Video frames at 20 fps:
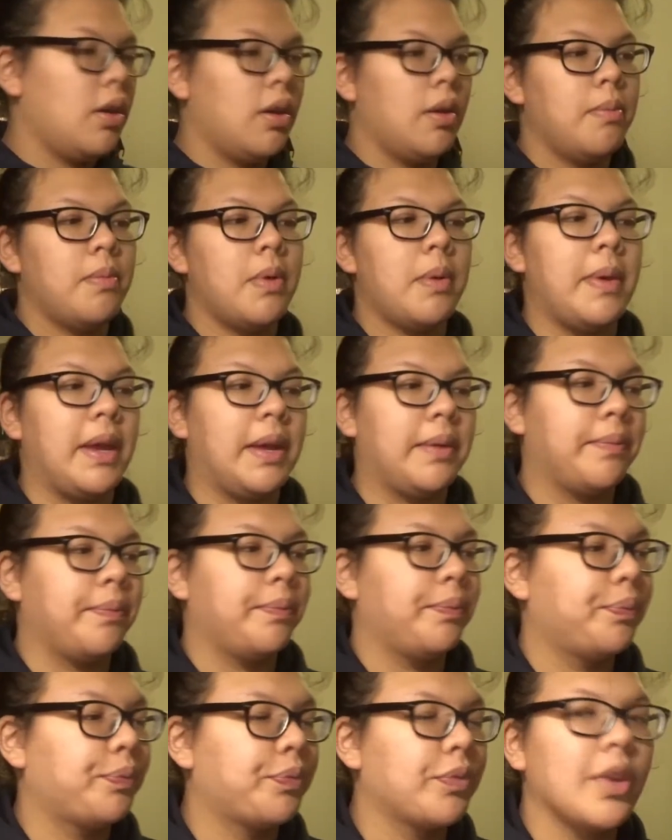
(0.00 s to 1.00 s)

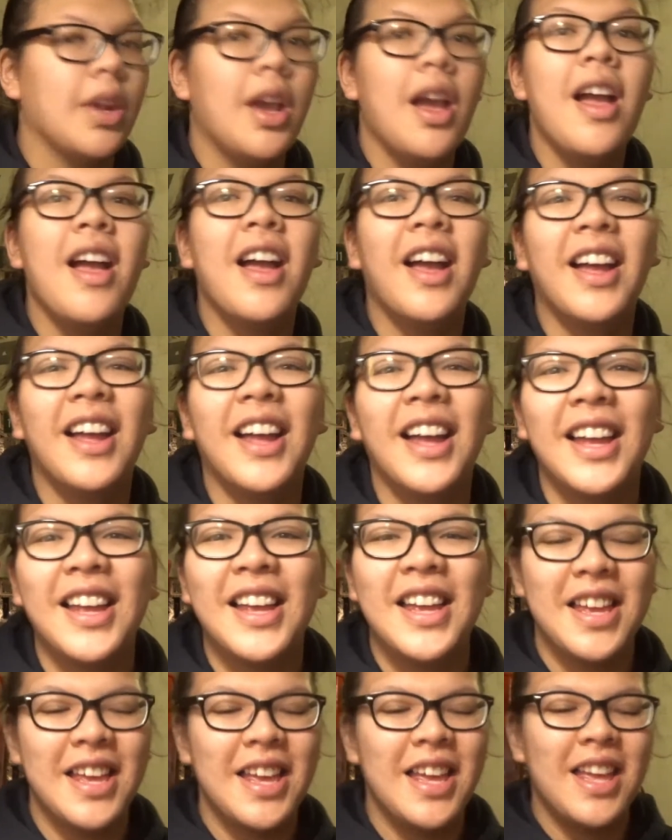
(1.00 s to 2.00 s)
Bye-bye.
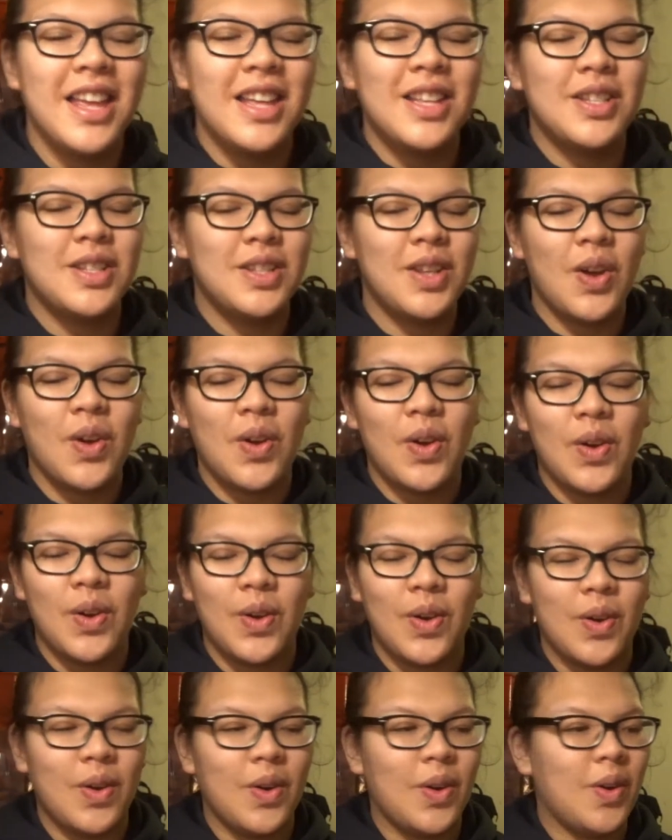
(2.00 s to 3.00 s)

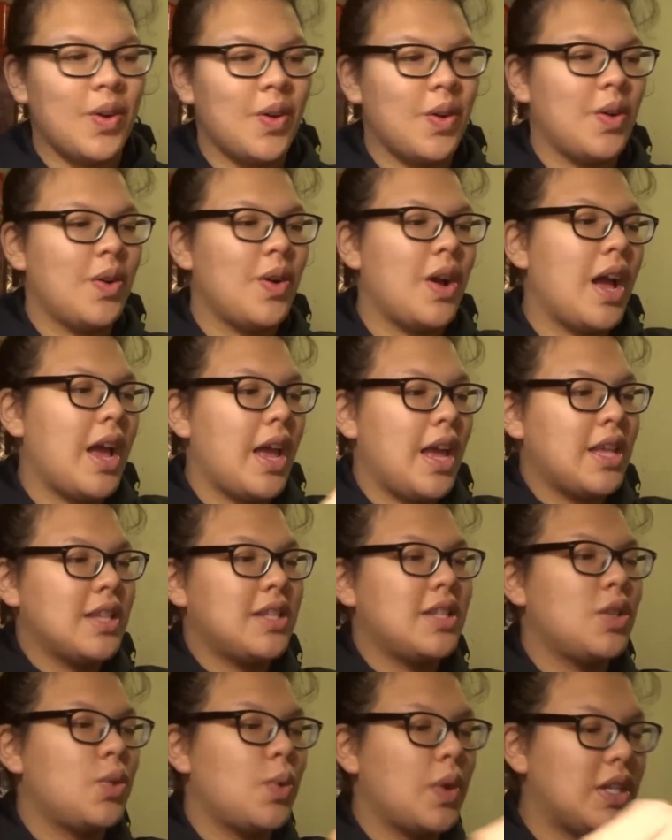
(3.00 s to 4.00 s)
So, it is
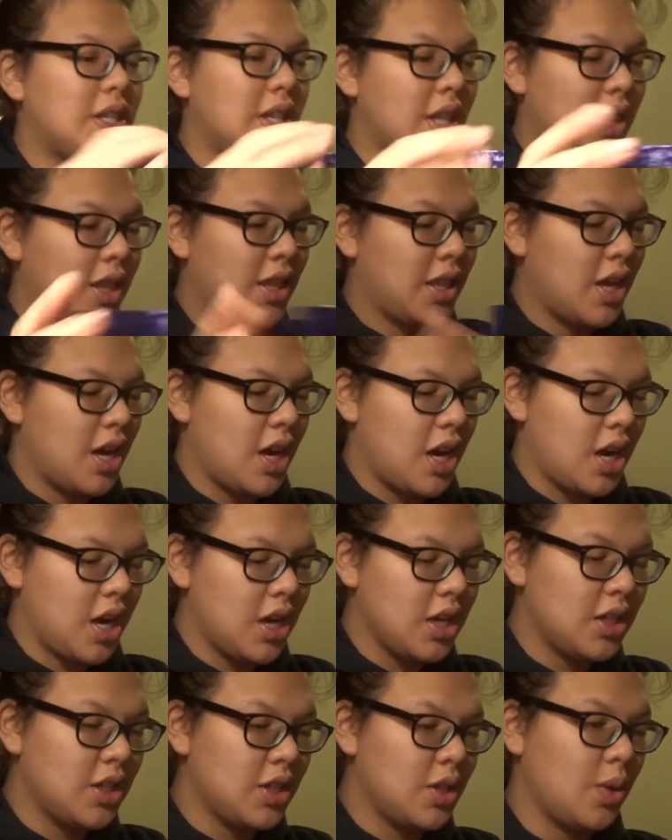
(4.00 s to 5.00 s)

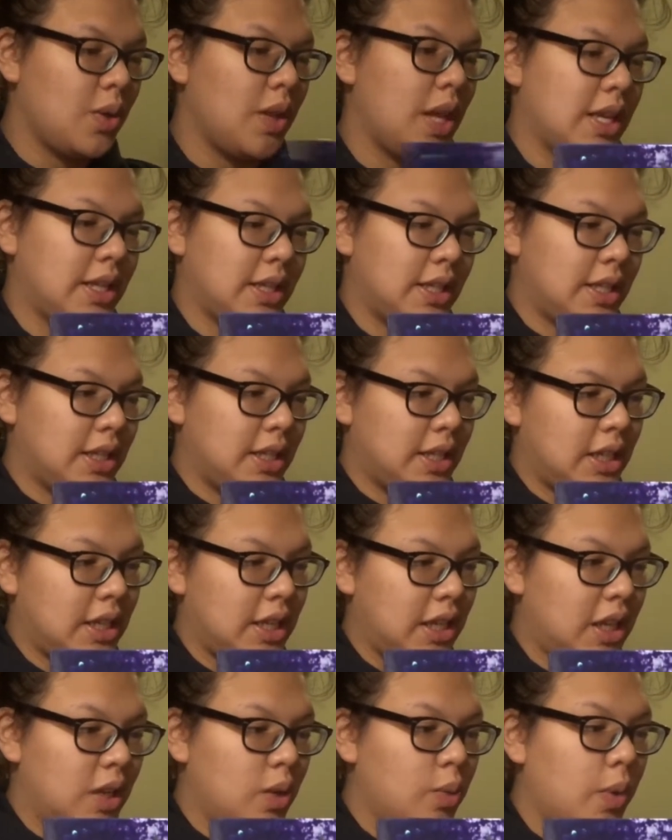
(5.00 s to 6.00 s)
23rd. So, let's
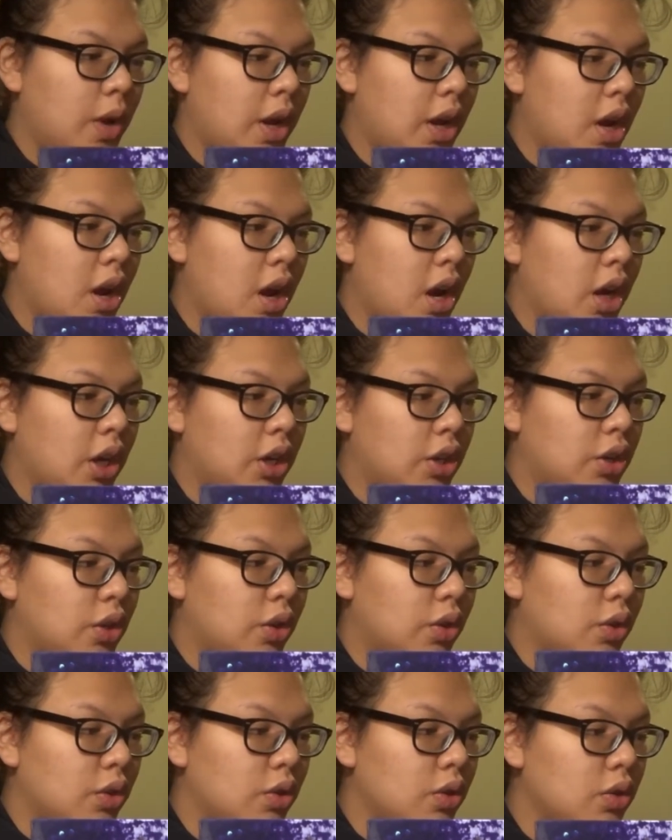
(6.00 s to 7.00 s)
see. Where are
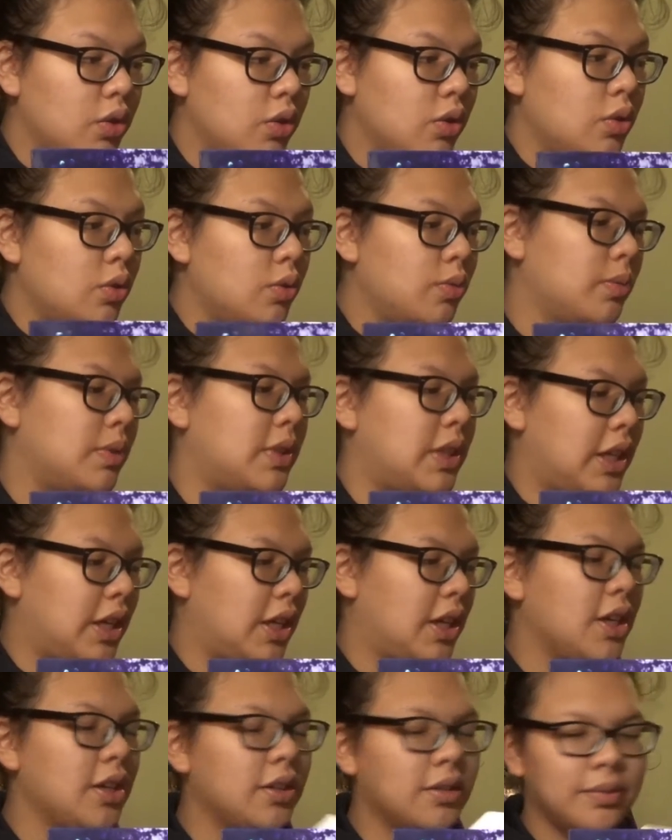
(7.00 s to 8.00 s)
you? Oops,
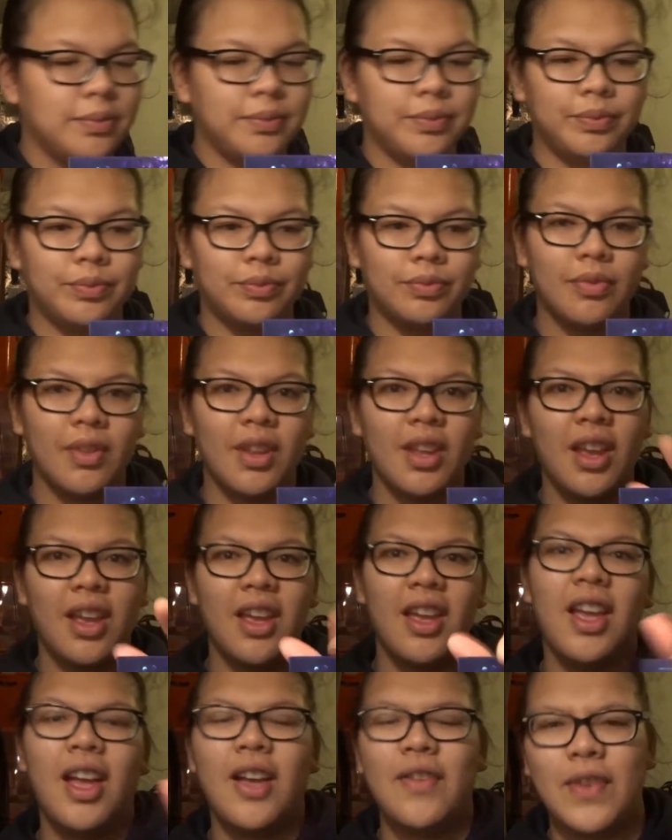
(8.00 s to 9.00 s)
here.
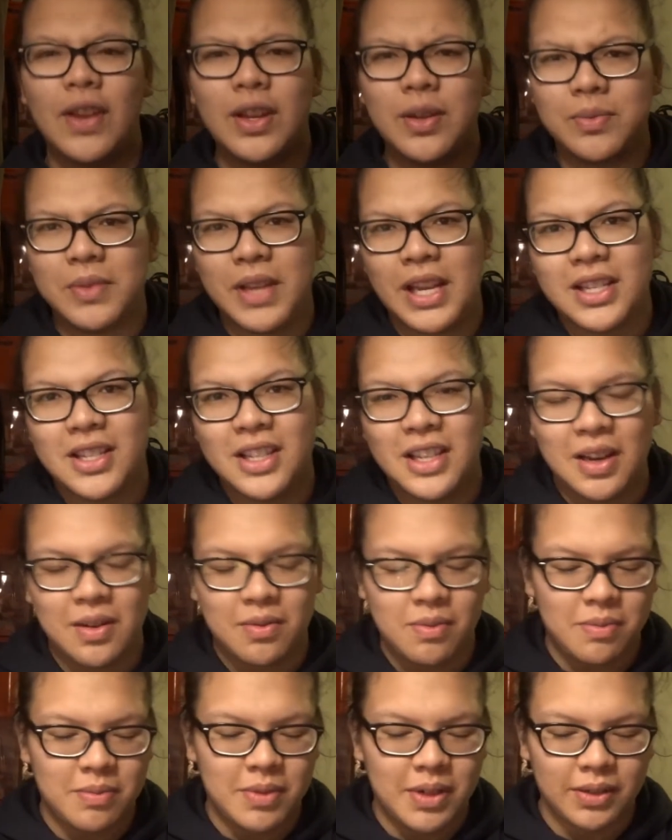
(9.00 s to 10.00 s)
Found him yesterday,
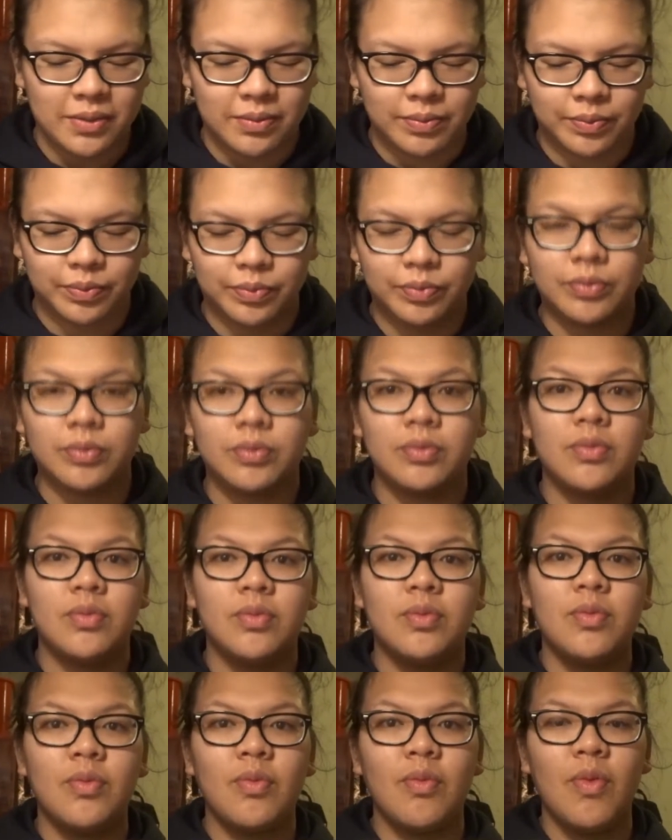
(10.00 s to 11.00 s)
remember?
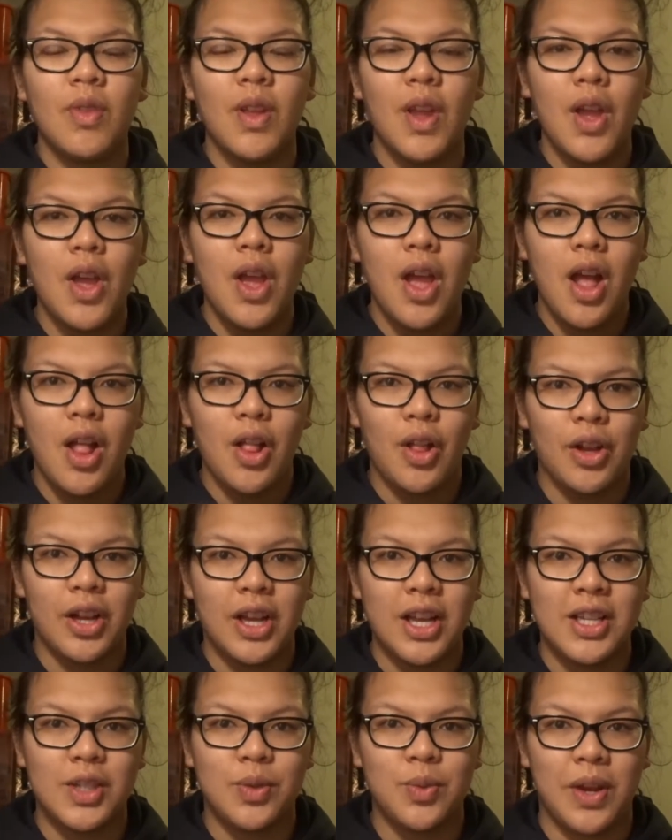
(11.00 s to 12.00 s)
Look
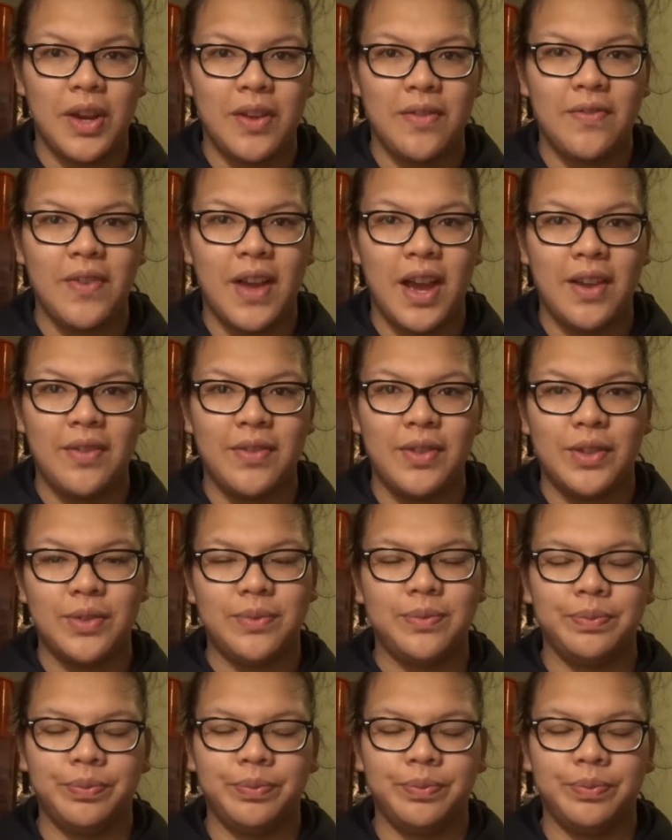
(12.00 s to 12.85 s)
at this 25, though.